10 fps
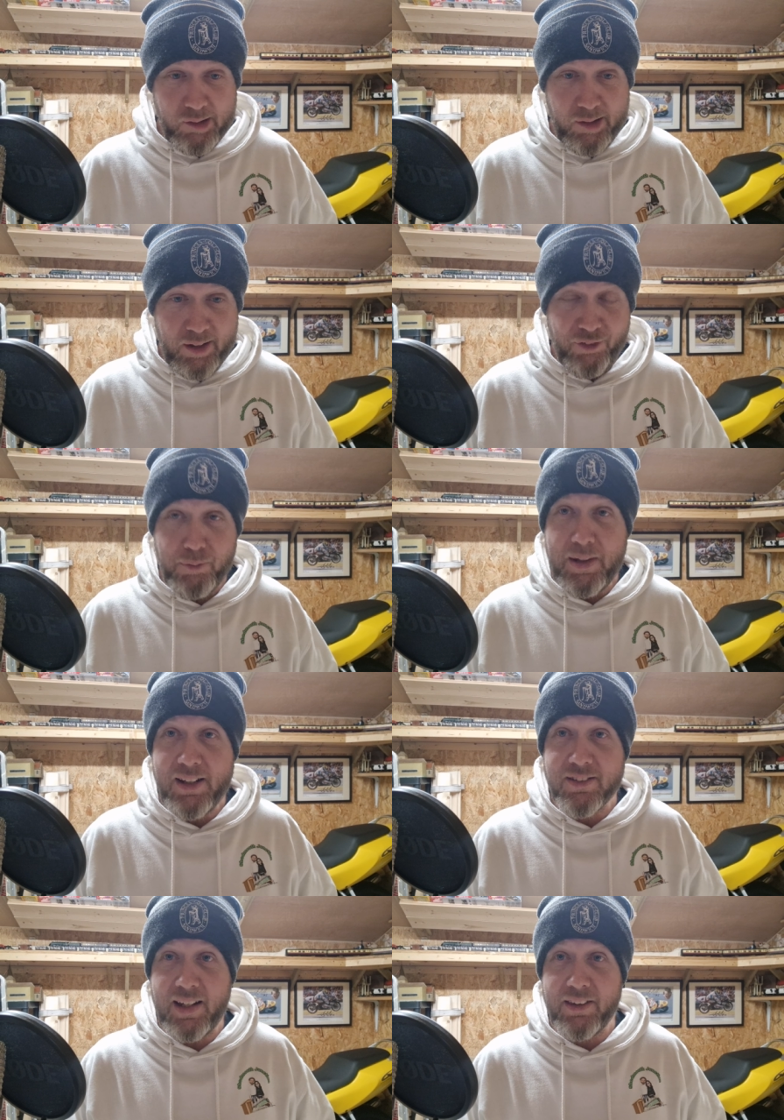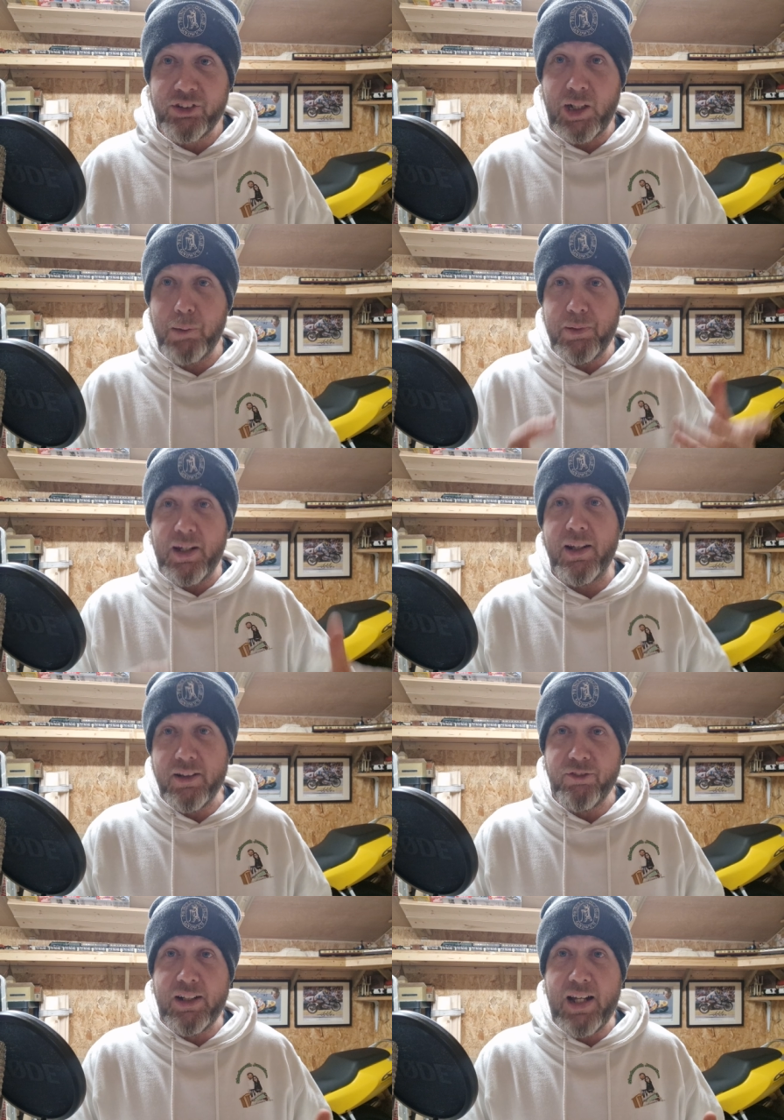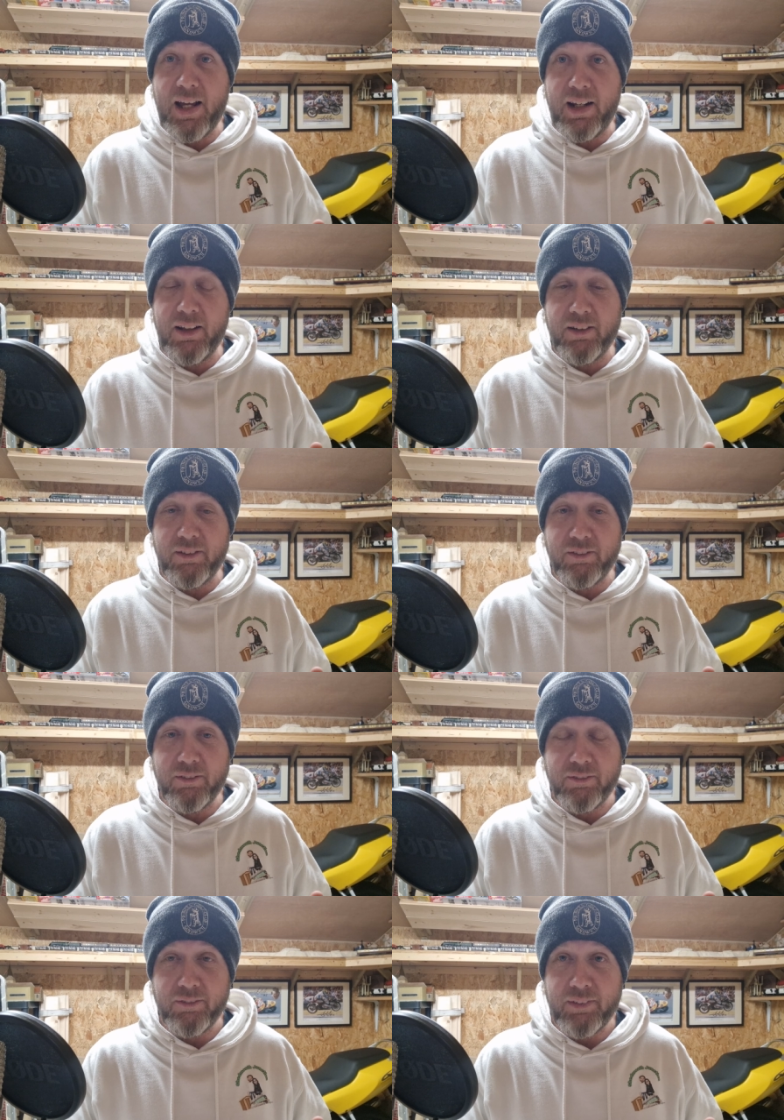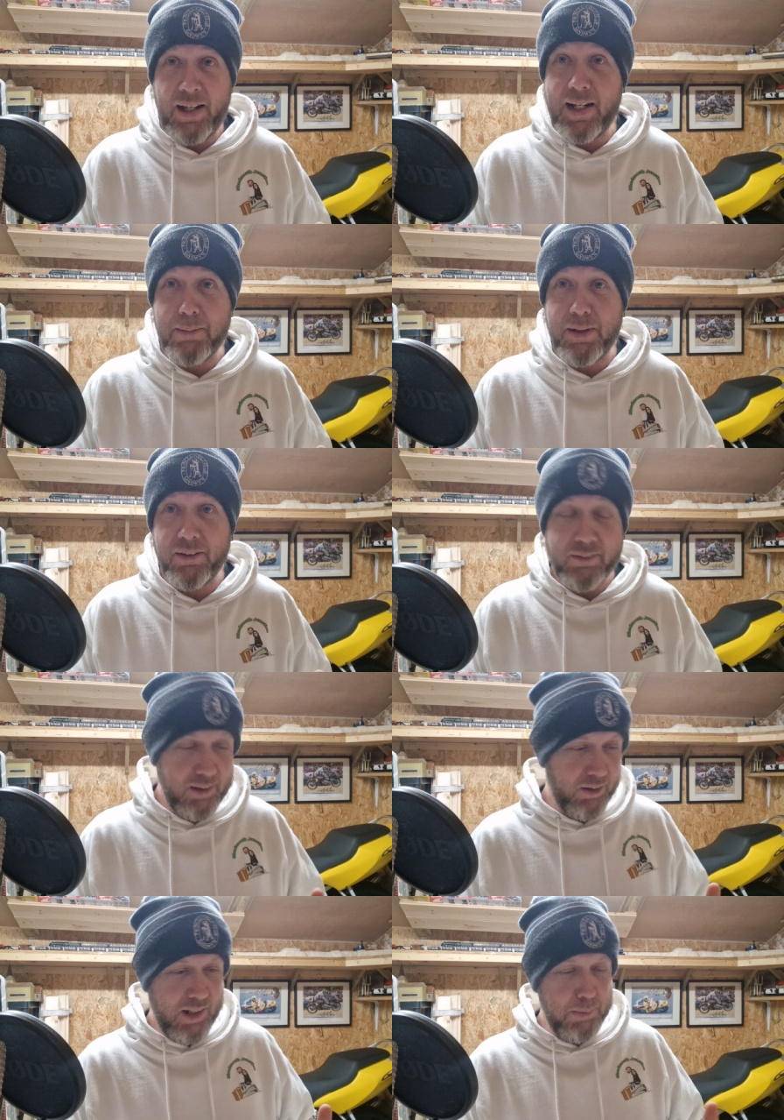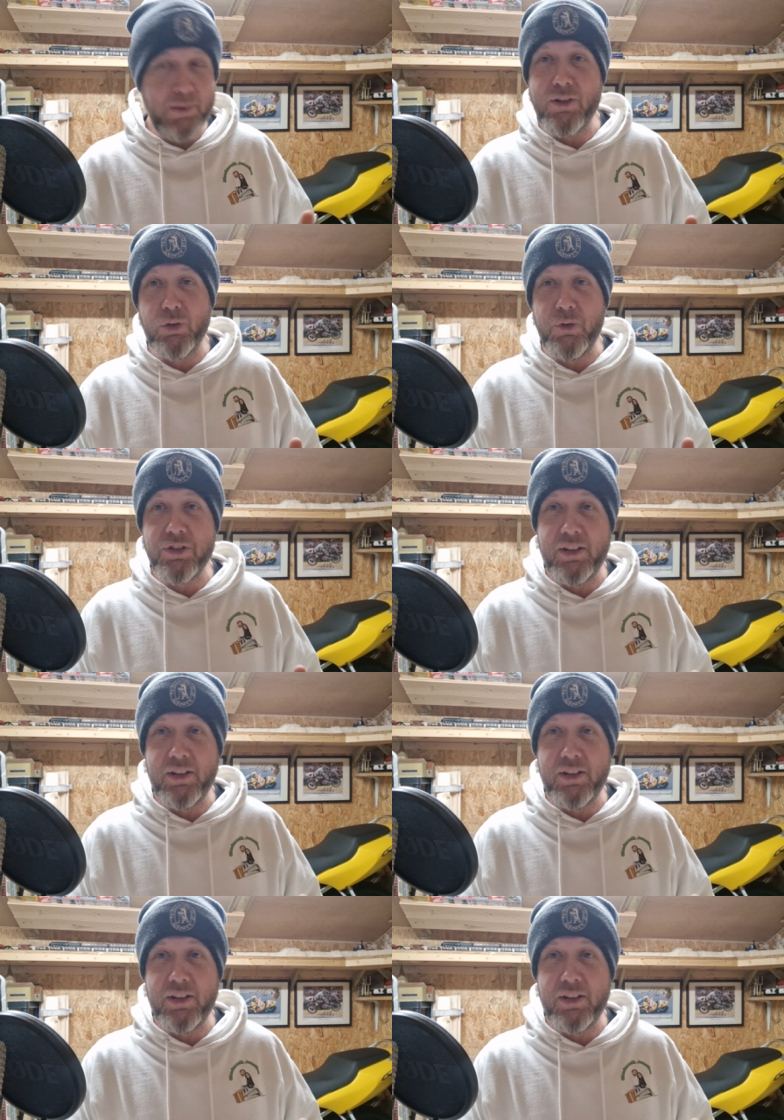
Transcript: Uh, if it means taking the track up again and relaying it, that ain't happening. I can keep it as noisy.